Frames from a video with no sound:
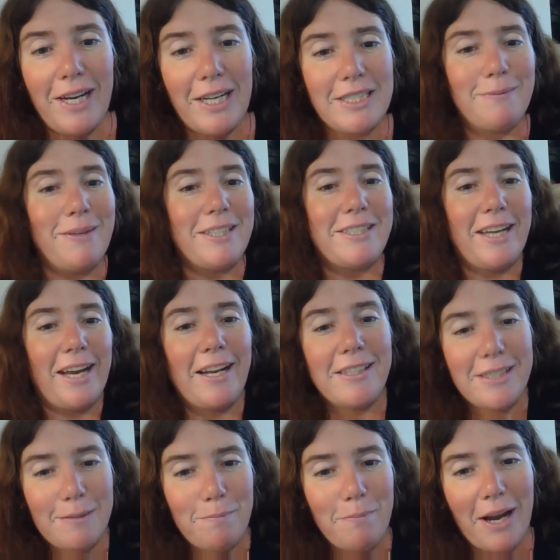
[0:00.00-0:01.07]
We got to meet
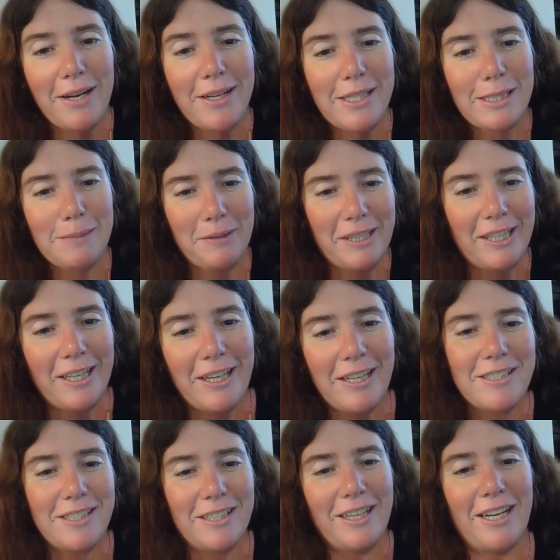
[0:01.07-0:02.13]
Dan's in
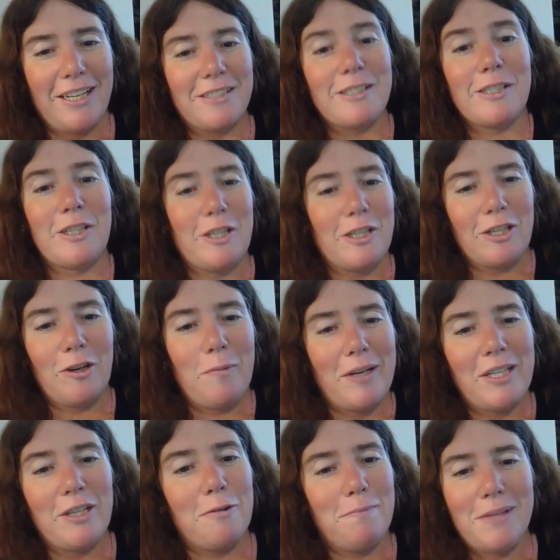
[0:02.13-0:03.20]
experience, on, and he had a
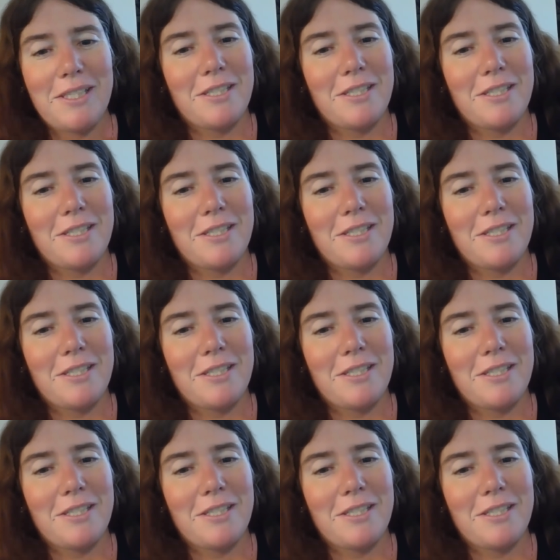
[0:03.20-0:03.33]
Scooby Doo